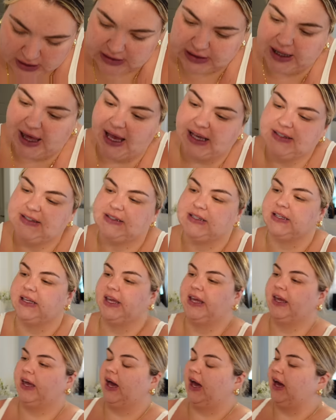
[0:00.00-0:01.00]

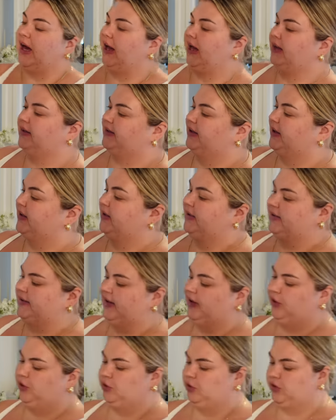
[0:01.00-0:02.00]
lastly, I did
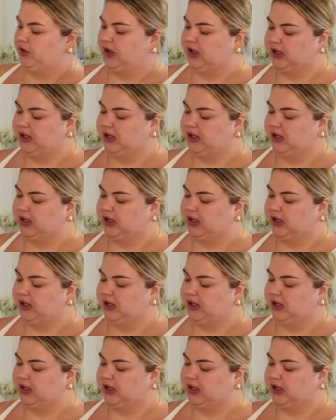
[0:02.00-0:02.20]
dig through the